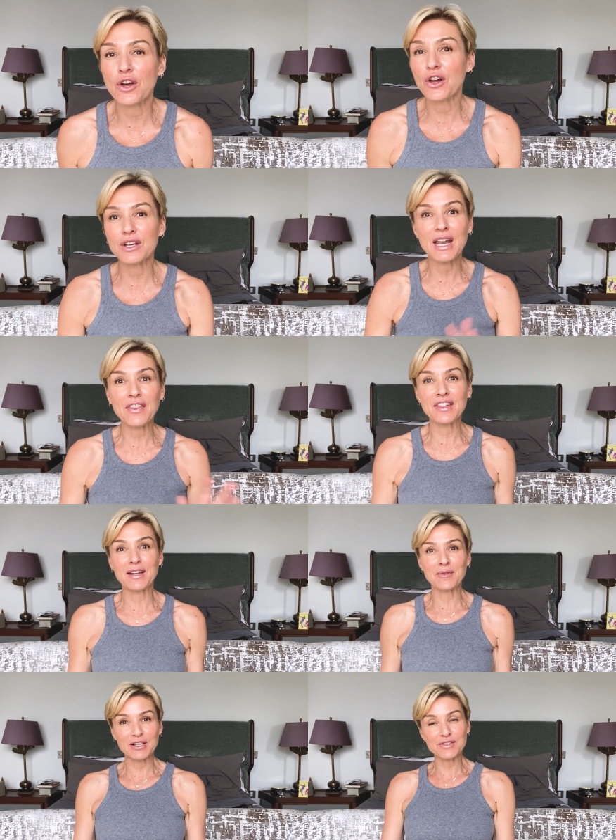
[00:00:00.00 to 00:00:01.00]
hurt,
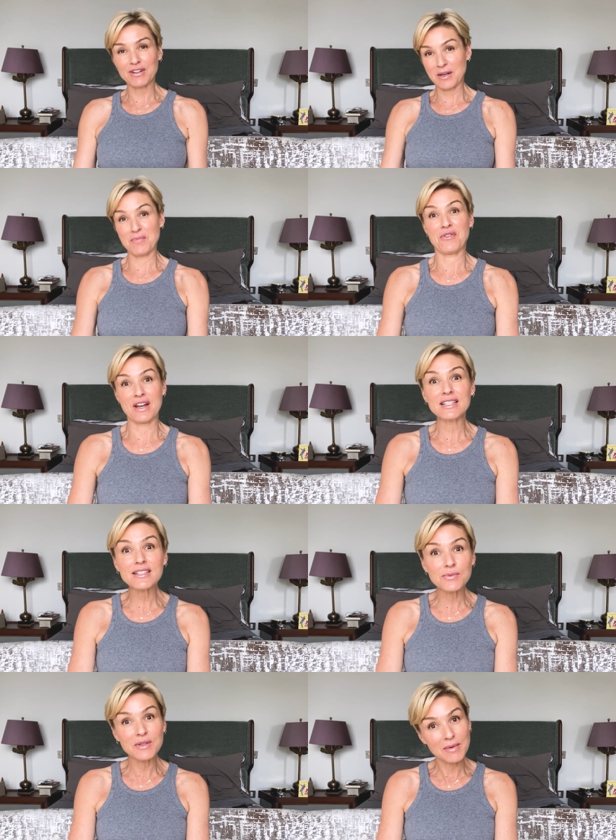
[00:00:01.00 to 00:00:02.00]
nothing, but I was really
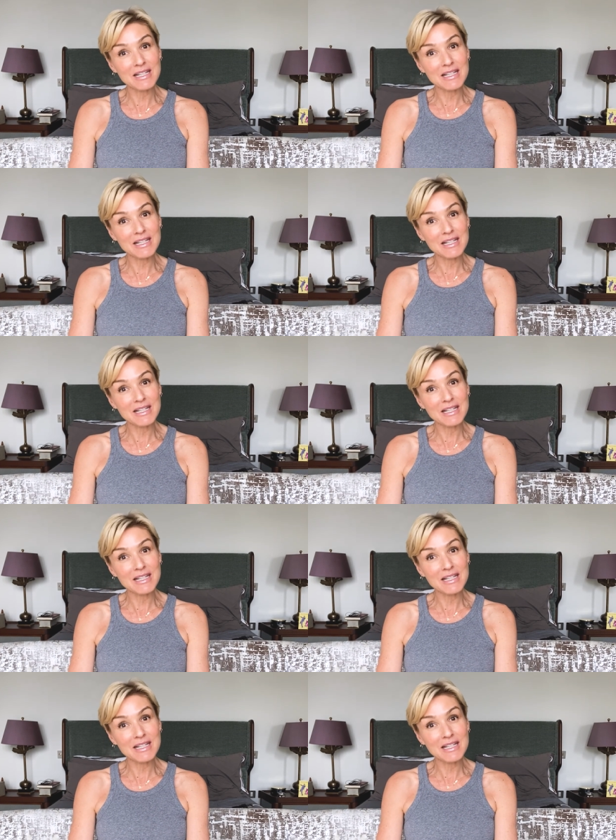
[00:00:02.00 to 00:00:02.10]
impressed with